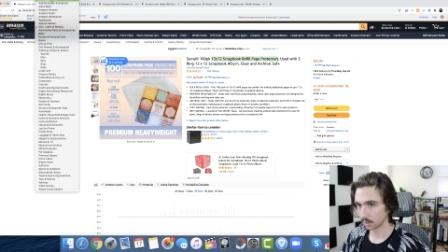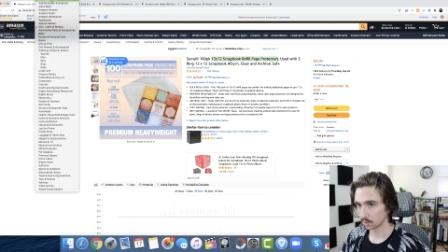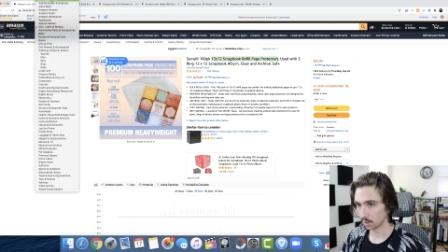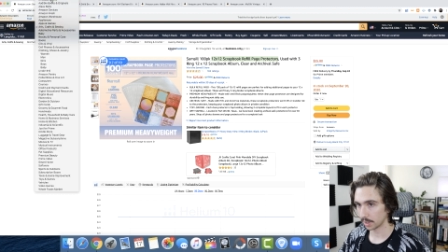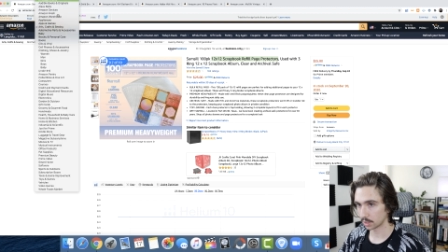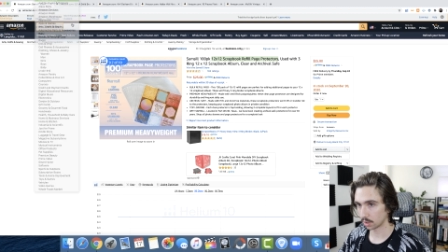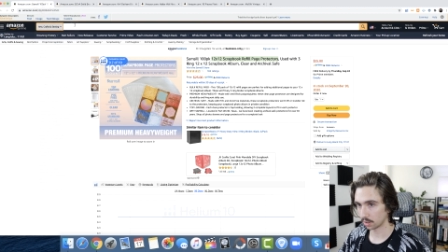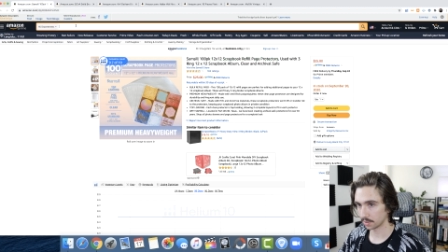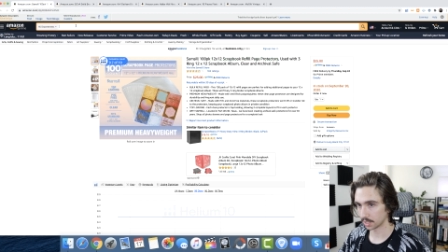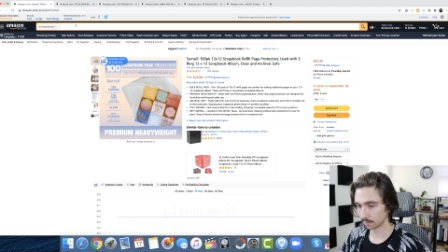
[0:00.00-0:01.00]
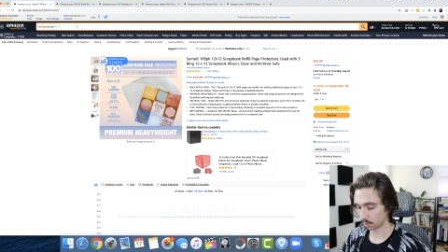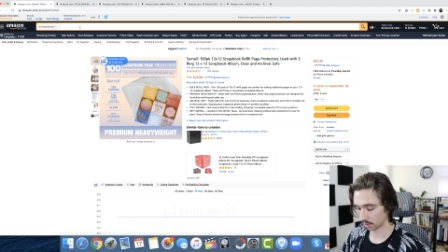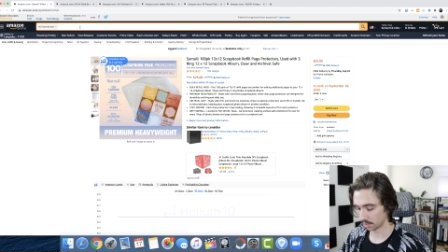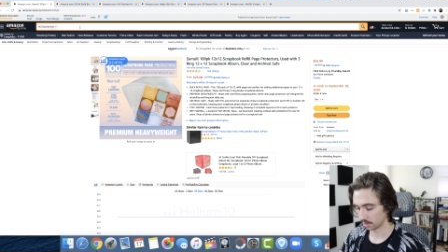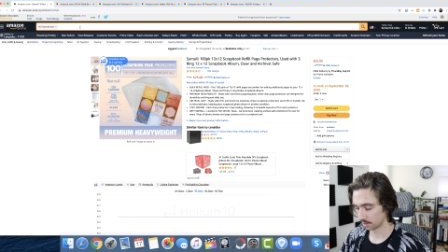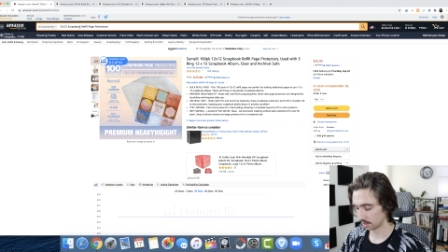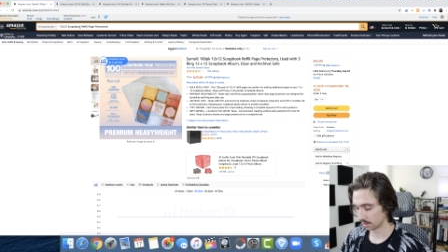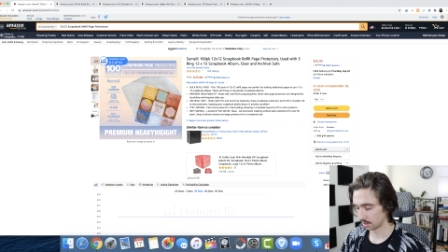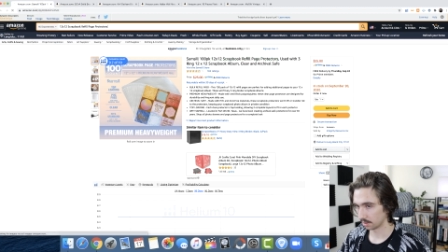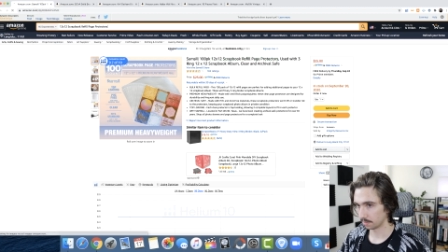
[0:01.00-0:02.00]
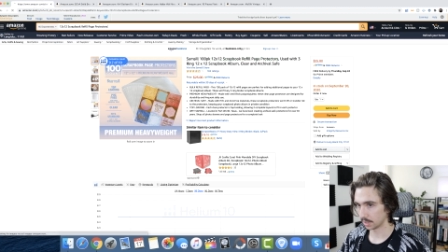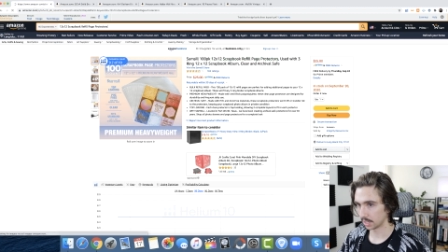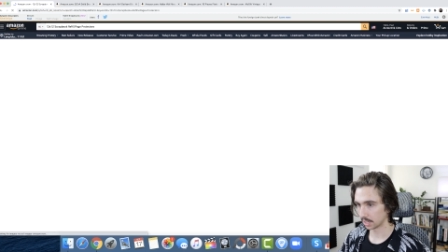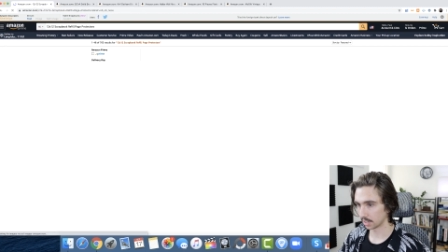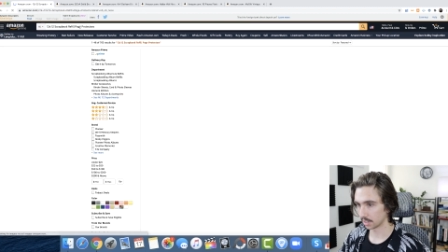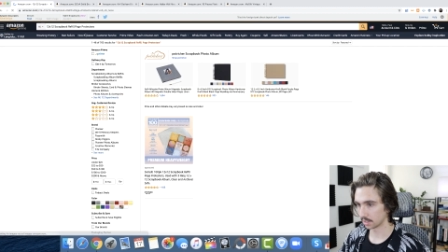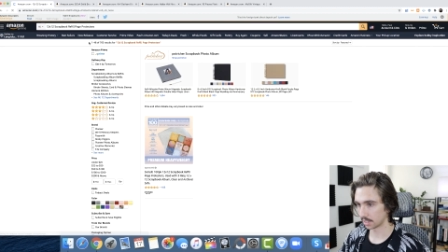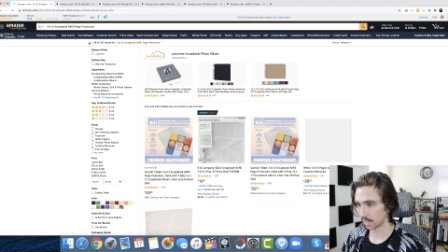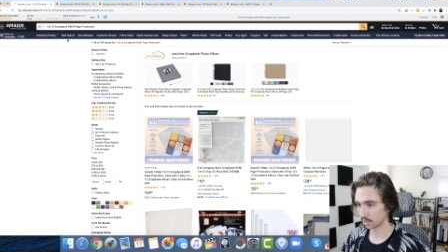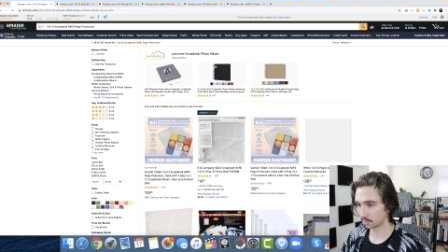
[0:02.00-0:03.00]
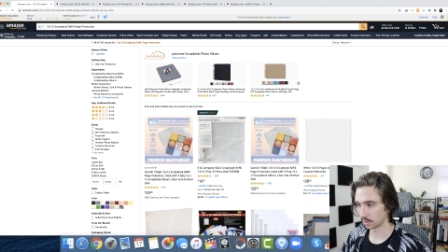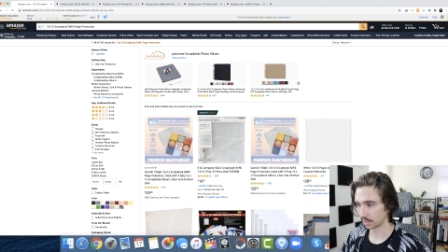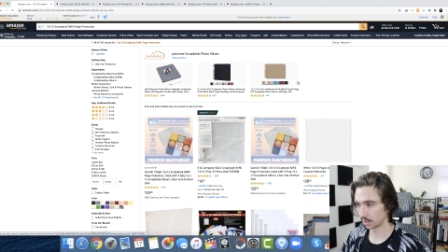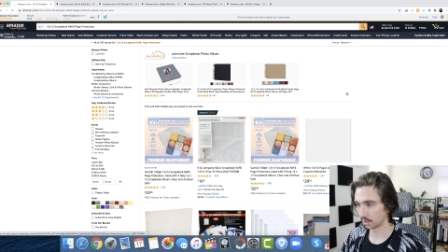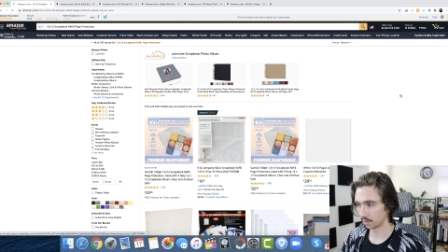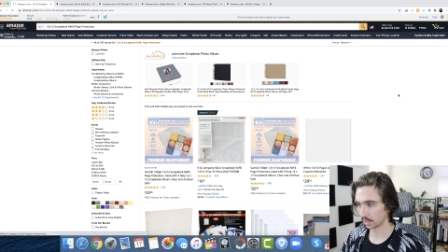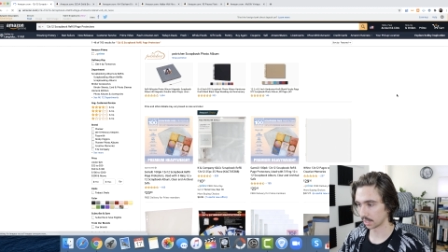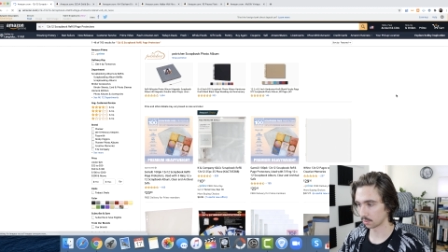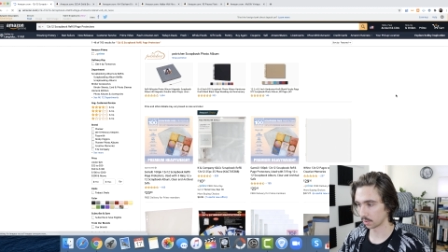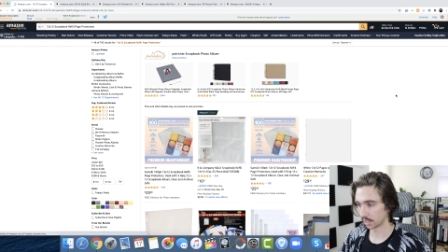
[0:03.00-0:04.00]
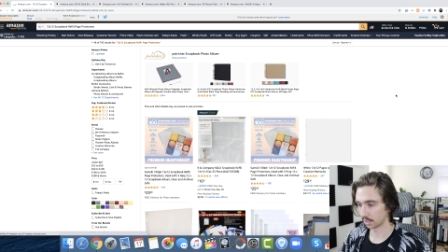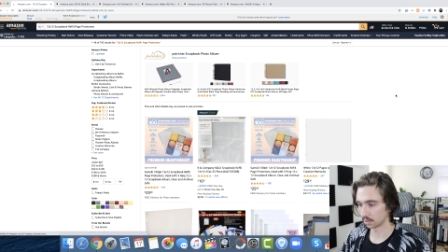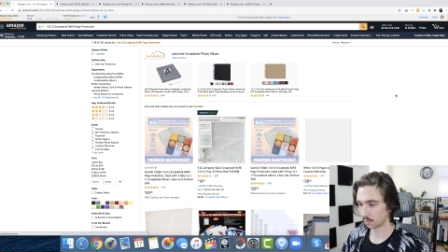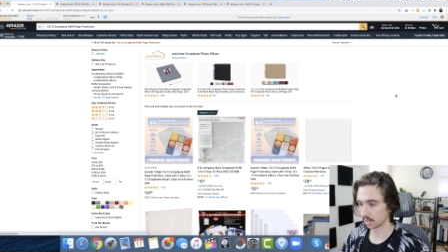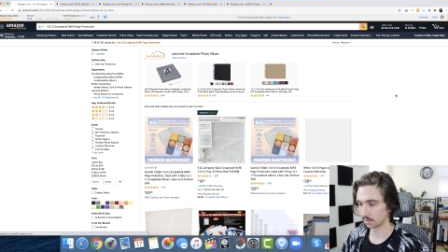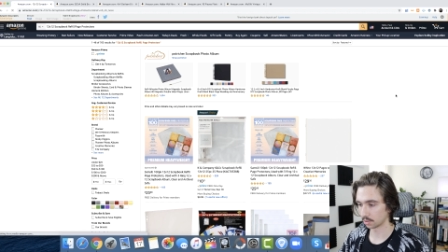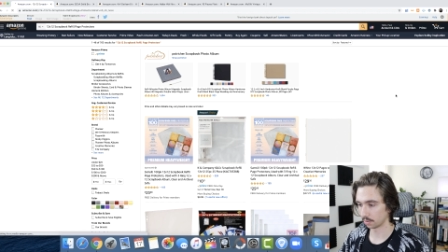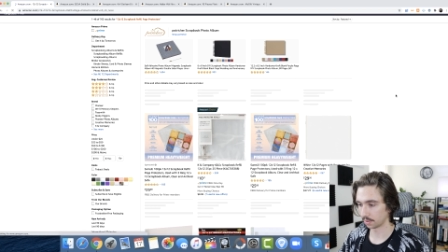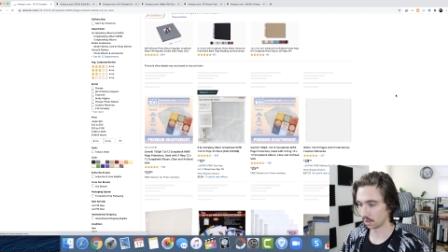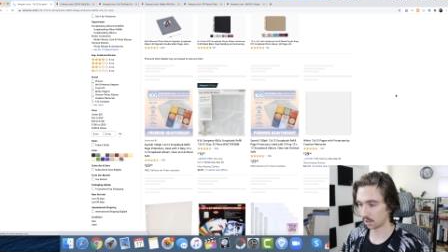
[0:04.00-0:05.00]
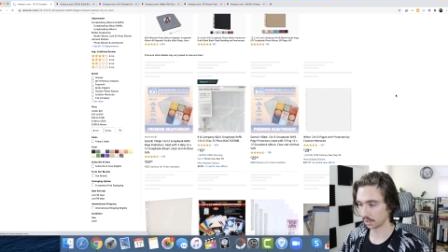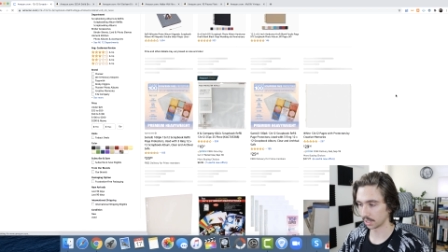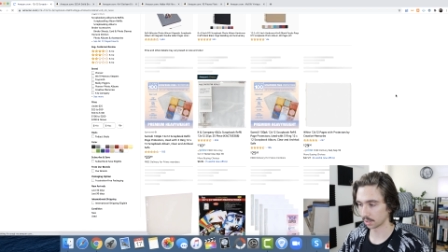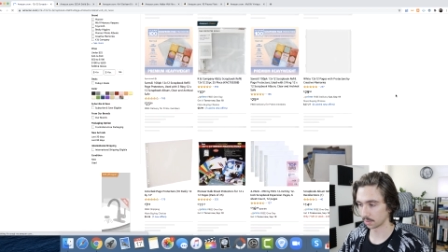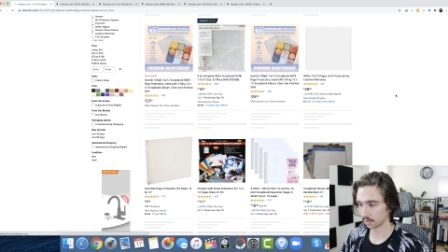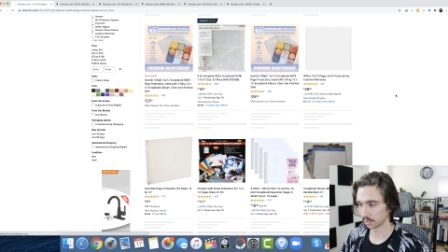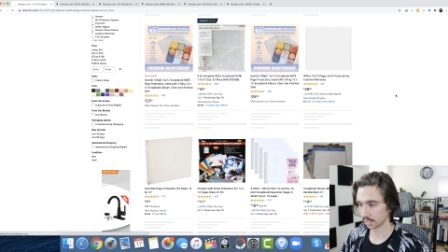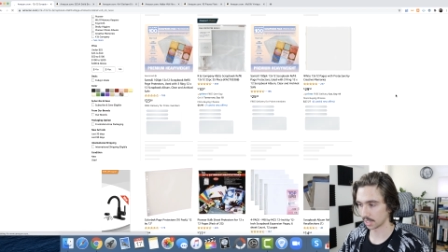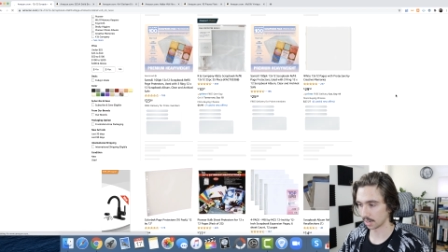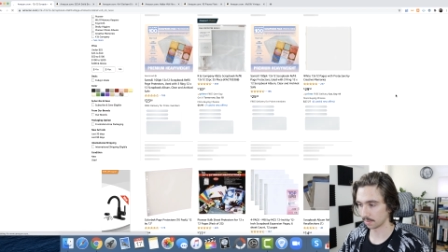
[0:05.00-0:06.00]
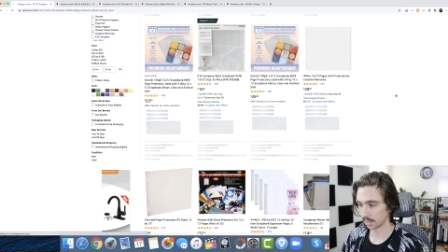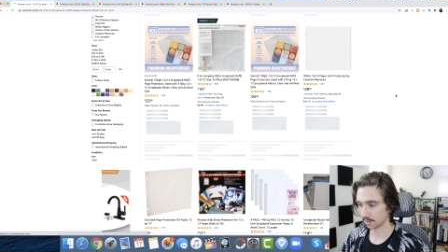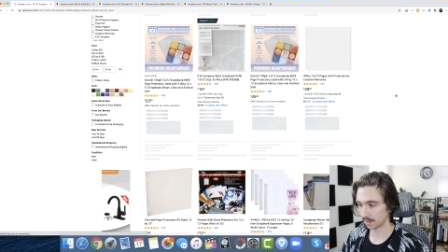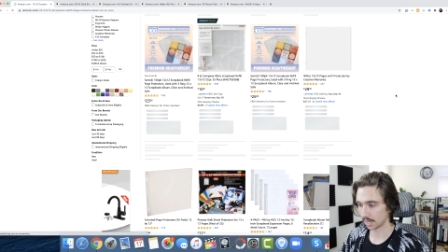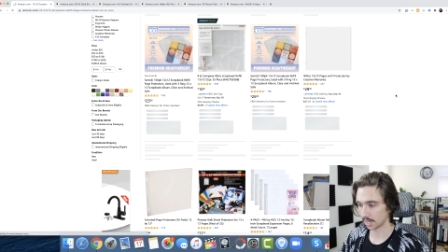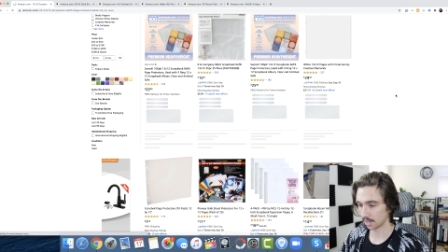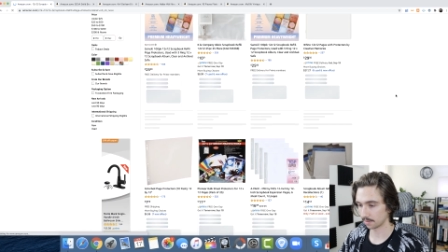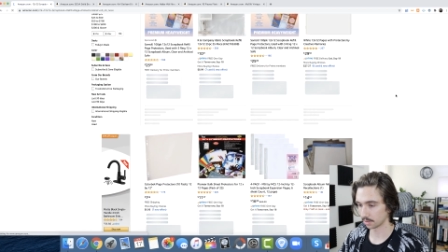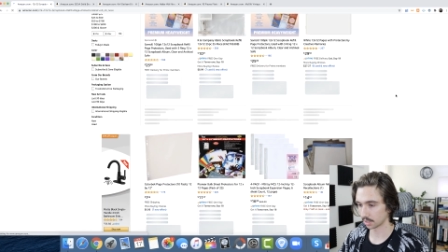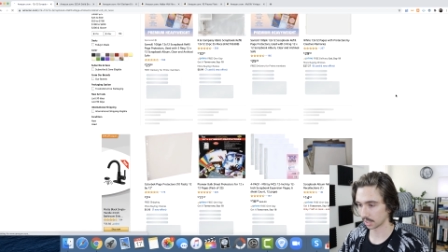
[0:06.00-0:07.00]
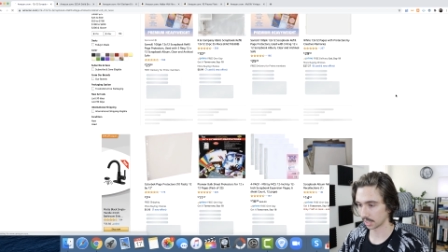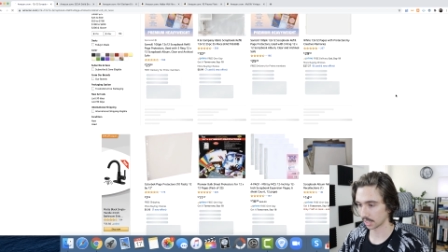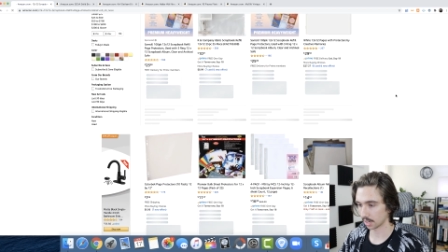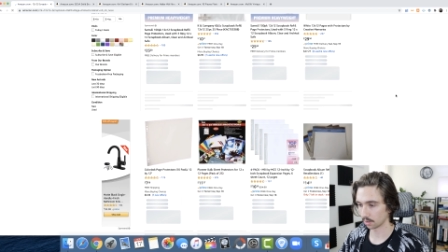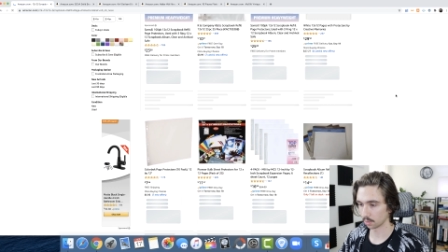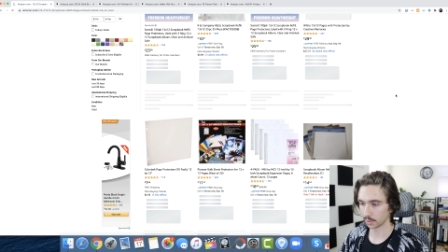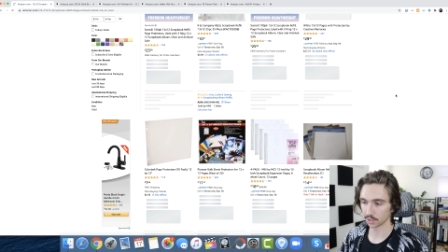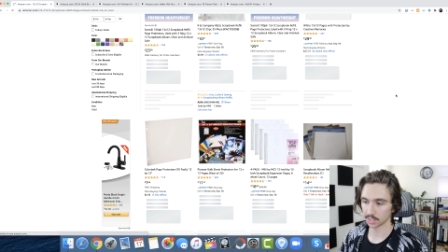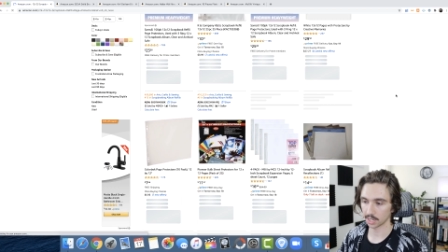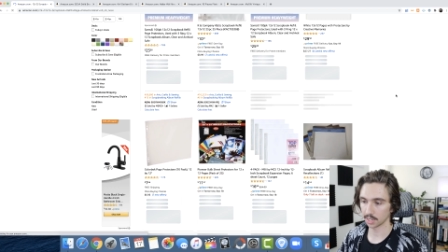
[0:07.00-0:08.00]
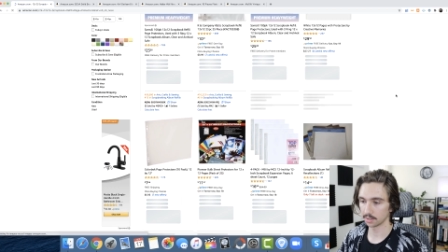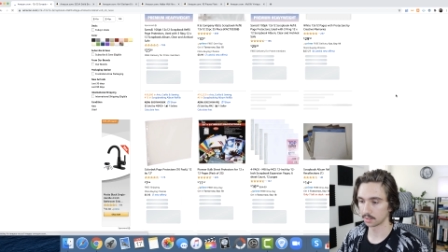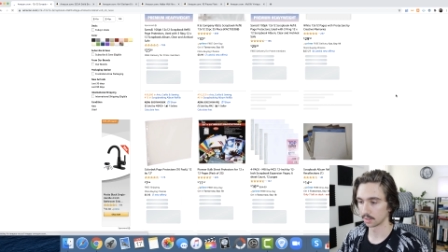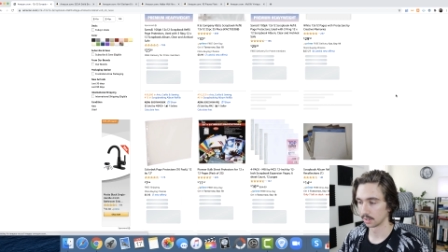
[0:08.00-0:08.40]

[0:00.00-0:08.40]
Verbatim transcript: 12 by 12 is important because that's what they're doing that's working so well. So if the, all the other ones are like 10 by 5 or something like that or a weird size,